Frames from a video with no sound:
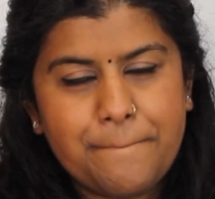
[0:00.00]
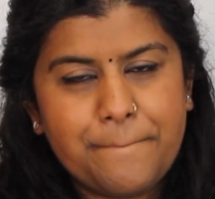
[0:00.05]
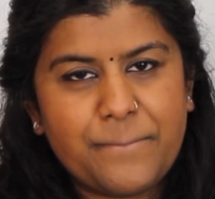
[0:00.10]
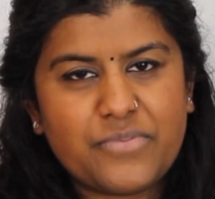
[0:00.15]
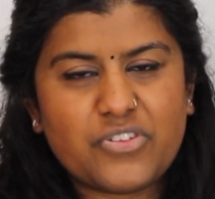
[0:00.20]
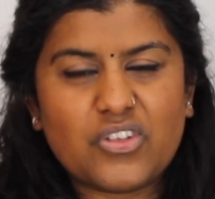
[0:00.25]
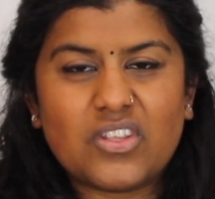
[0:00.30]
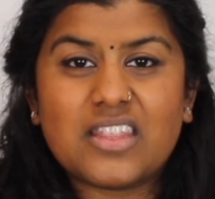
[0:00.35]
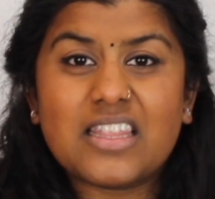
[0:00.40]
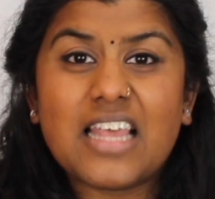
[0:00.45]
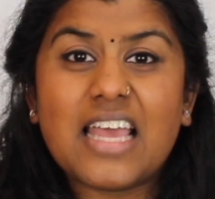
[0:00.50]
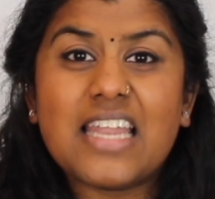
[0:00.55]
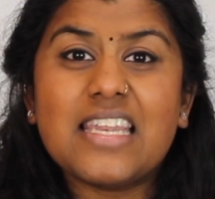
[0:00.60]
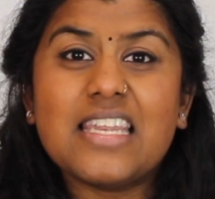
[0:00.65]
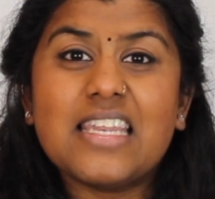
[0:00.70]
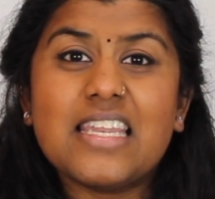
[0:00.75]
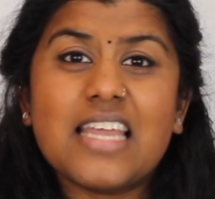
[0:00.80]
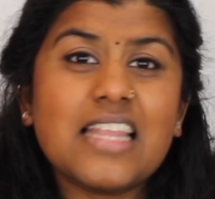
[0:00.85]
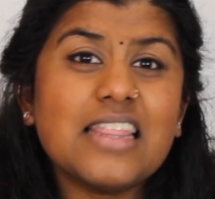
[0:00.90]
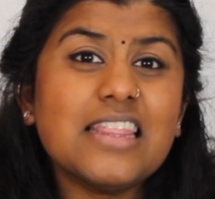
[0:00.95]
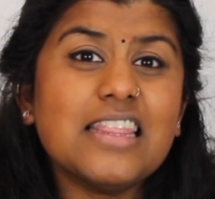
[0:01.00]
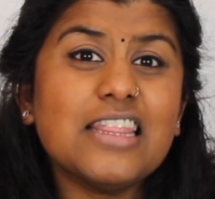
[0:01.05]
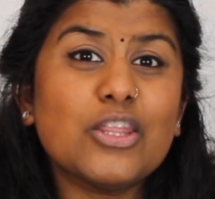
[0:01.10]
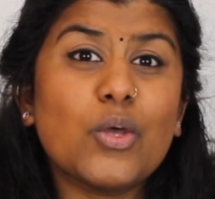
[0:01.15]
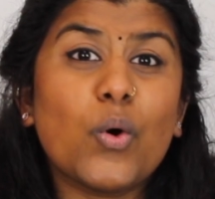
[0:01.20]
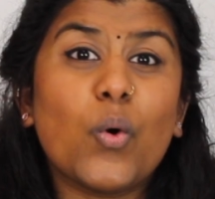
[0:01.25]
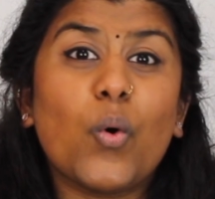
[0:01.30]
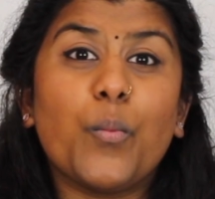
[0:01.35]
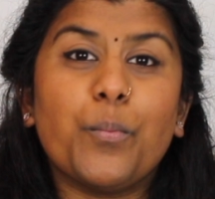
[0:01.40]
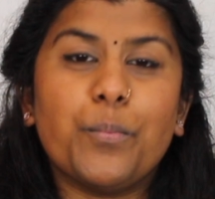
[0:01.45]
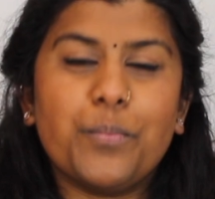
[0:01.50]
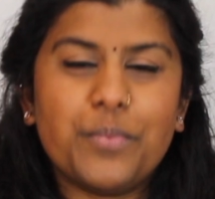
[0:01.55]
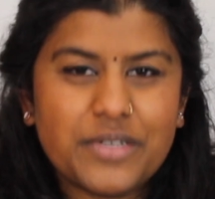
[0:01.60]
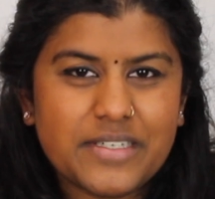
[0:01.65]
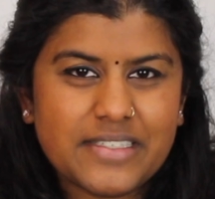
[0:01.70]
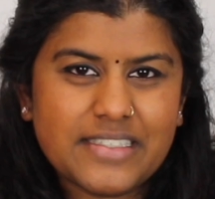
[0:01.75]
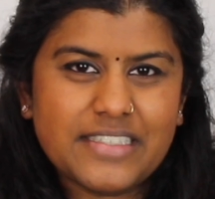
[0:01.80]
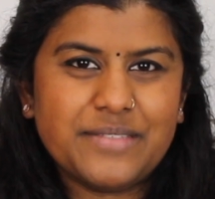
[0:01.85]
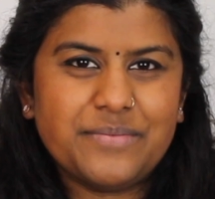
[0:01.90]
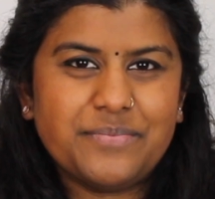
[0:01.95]
So
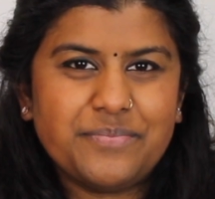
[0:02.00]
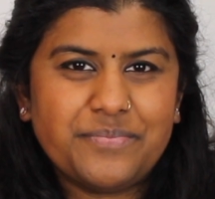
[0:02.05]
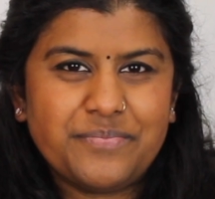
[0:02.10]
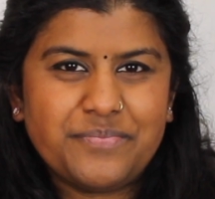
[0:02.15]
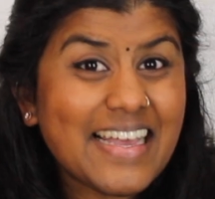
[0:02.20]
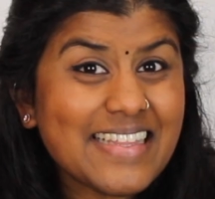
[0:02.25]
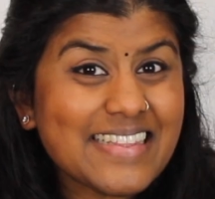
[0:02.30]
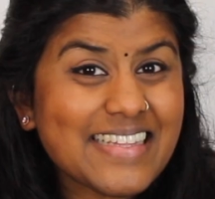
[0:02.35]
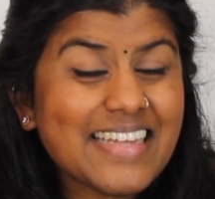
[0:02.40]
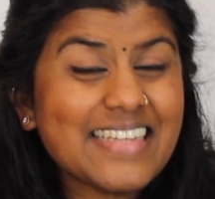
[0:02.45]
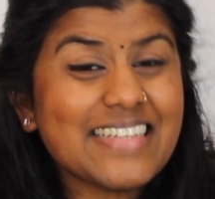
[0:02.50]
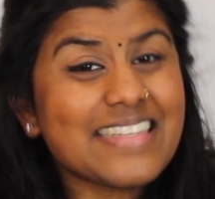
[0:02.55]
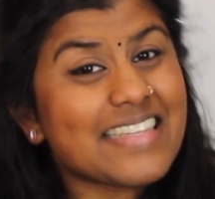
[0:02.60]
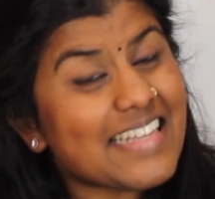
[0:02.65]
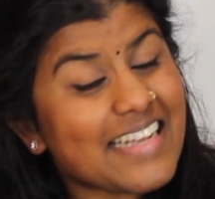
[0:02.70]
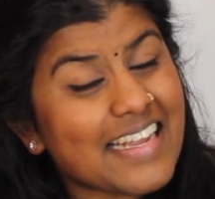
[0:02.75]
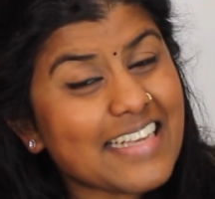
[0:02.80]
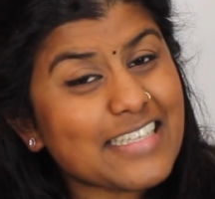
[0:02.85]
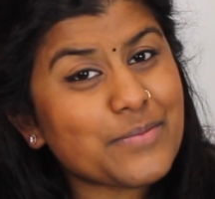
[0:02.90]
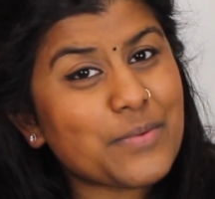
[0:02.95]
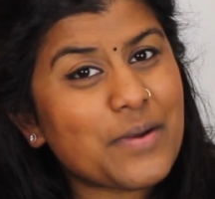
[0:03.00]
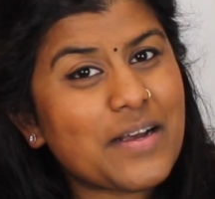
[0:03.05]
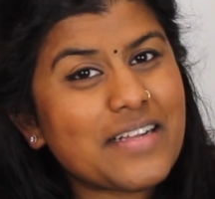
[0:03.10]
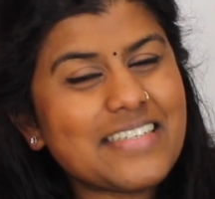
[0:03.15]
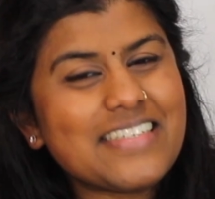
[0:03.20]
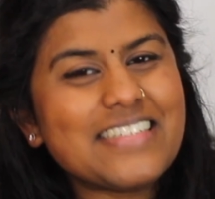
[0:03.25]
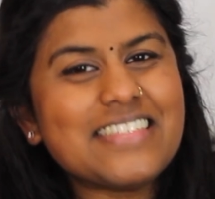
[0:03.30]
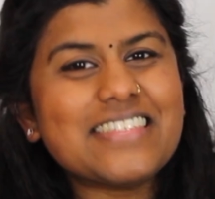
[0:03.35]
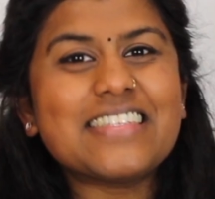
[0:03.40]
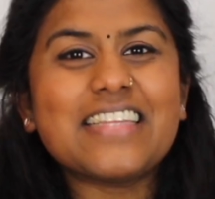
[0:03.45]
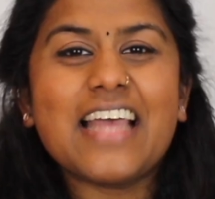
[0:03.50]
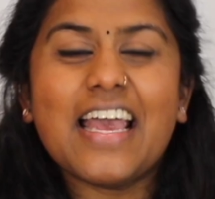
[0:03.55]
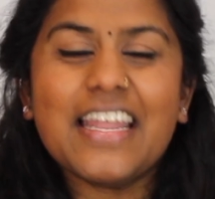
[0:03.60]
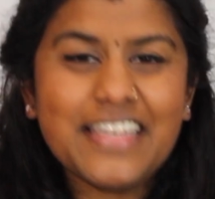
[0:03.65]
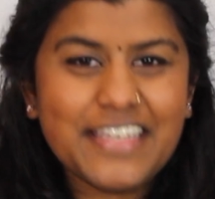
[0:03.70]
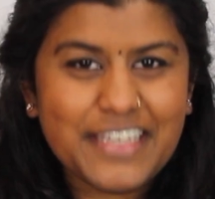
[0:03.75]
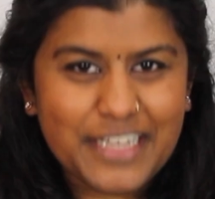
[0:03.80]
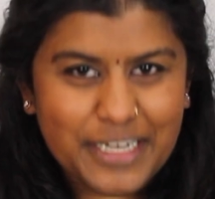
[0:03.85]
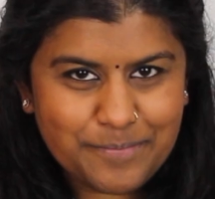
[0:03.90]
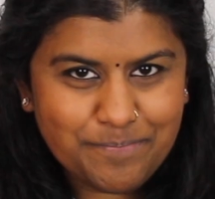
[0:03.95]
tennantopu. And then the next one is
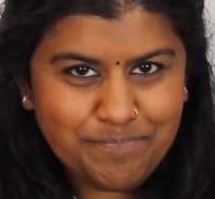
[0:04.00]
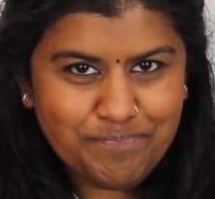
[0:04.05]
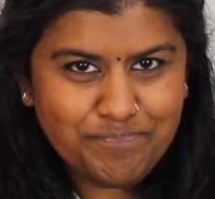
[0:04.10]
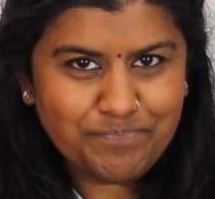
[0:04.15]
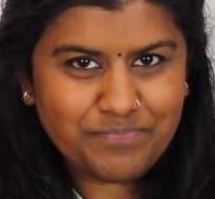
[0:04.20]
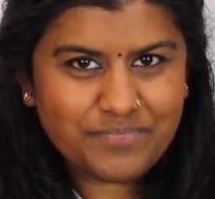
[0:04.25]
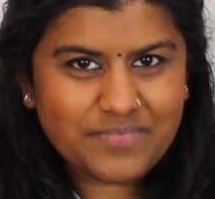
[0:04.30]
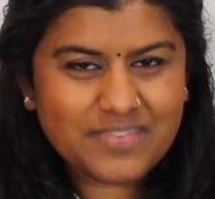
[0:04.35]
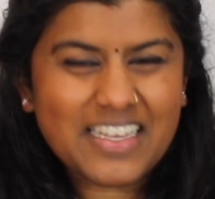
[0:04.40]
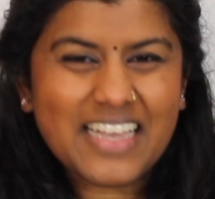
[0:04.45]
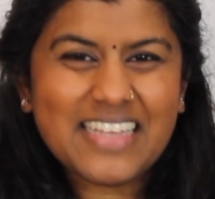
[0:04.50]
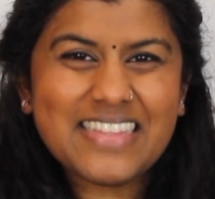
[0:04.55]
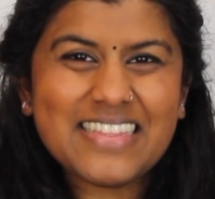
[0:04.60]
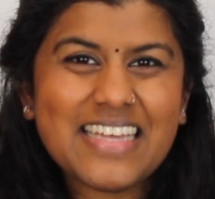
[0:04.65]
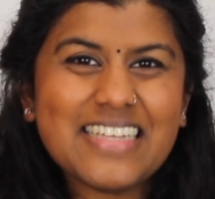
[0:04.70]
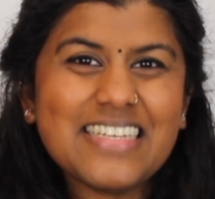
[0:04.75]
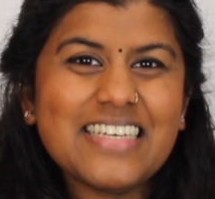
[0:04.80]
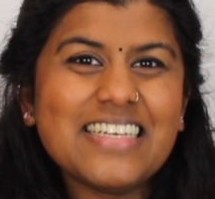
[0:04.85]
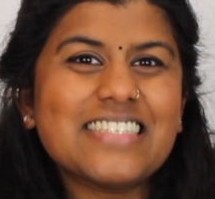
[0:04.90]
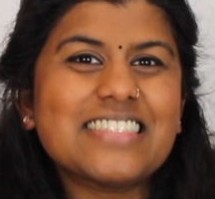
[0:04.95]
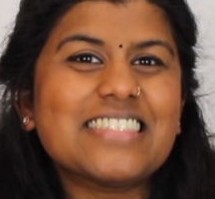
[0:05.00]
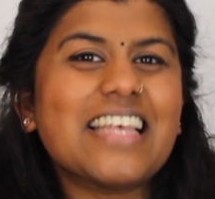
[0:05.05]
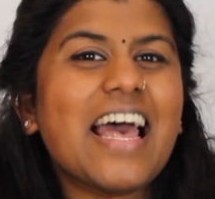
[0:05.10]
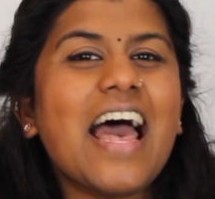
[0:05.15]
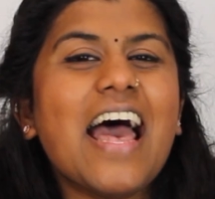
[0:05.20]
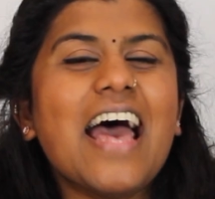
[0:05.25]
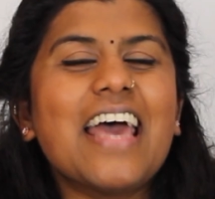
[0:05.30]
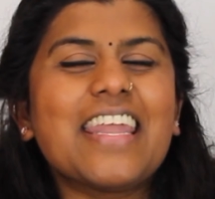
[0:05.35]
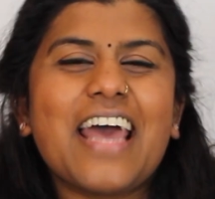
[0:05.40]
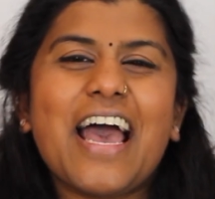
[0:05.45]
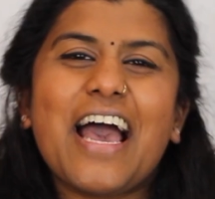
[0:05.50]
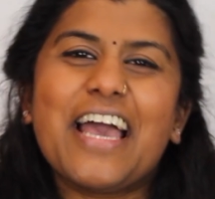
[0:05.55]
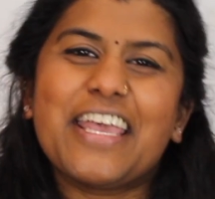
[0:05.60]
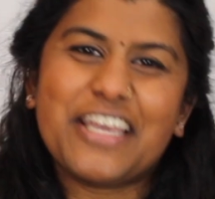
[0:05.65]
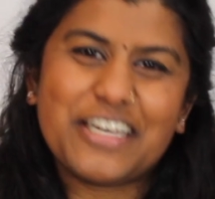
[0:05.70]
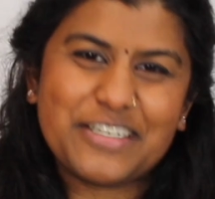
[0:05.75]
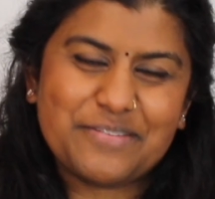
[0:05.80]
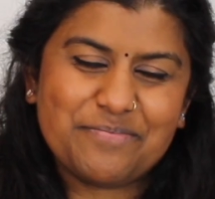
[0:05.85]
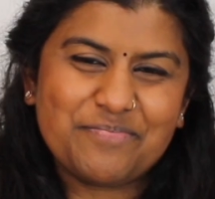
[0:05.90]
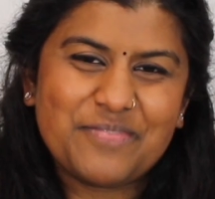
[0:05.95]
tennam and then
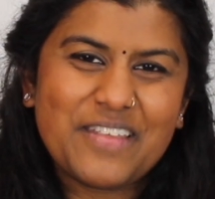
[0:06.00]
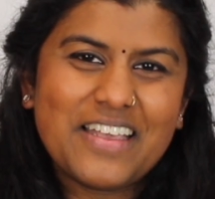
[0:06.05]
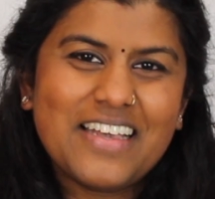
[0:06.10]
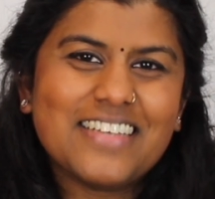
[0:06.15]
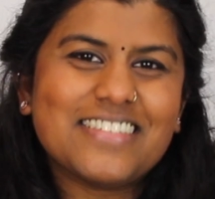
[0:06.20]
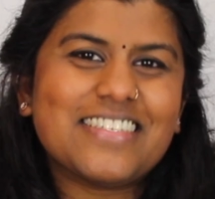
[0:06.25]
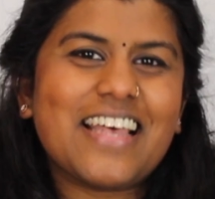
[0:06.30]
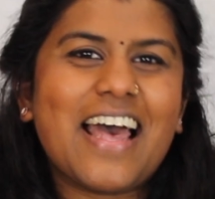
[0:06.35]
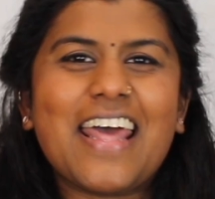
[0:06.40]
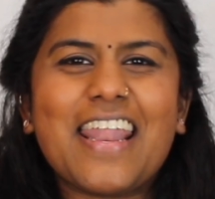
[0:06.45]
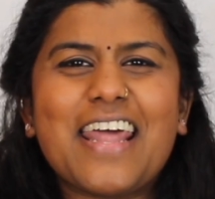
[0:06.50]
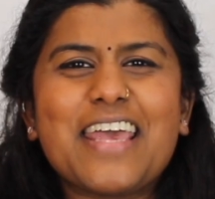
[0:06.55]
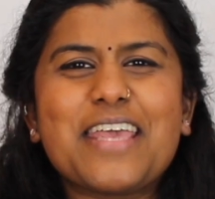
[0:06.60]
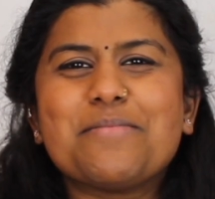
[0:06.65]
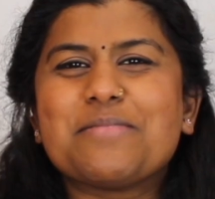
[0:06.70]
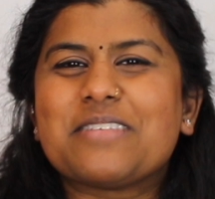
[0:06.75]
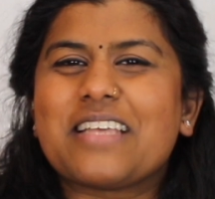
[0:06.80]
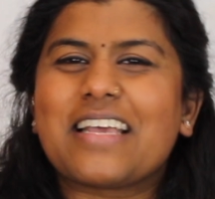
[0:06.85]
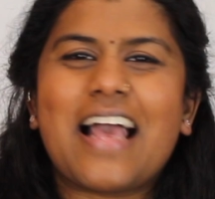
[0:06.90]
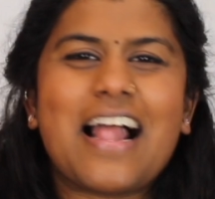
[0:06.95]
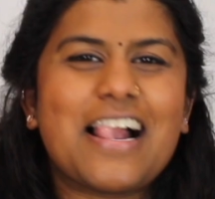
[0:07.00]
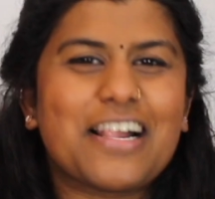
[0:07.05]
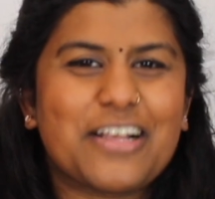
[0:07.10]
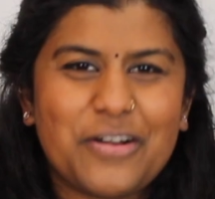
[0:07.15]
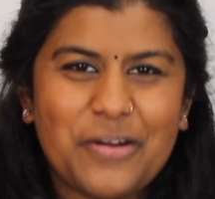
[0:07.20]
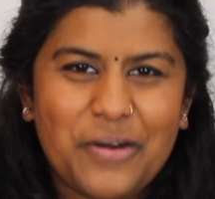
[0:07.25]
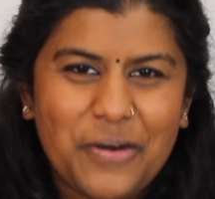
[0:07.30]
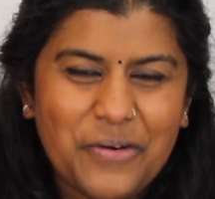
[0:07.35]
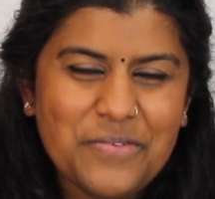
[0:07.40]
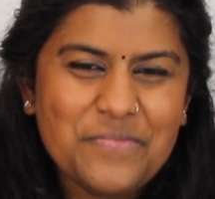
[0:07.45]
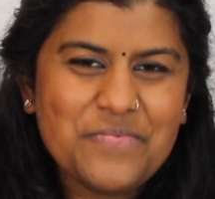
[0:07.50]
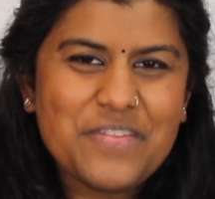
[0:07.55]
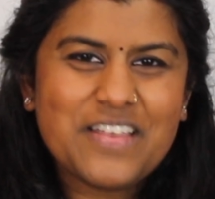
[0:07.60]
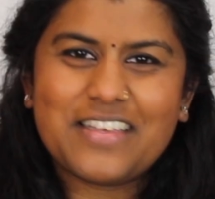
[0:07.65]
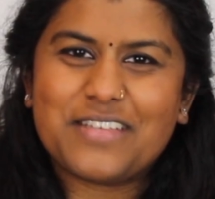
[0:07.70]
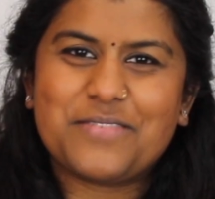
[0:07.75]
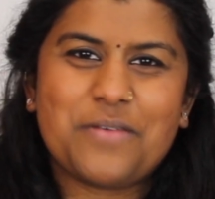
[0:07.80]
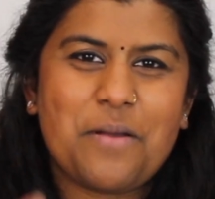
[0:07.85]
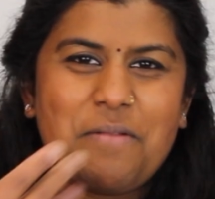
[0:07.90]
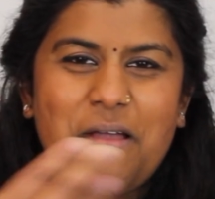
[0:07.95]
sarayam. Sarayam is like alcohol.
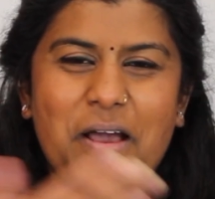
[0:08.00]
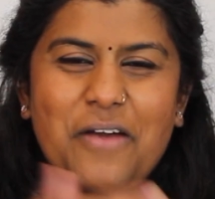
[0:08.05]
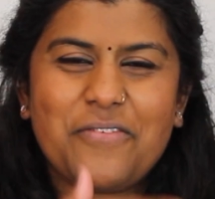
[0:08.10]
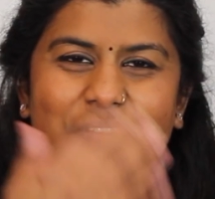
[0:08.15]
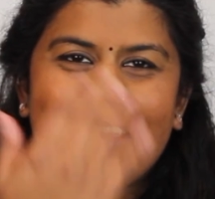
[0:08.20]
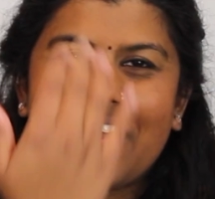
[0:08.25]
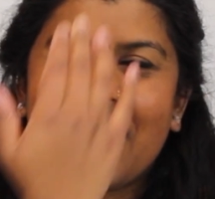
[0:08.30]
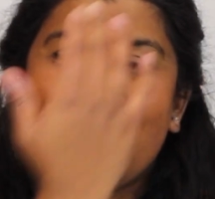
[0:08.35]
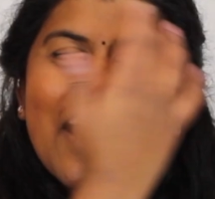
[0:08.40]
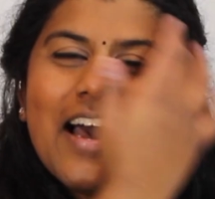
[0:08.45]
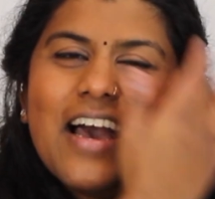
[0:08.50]
That's why I'm laughing.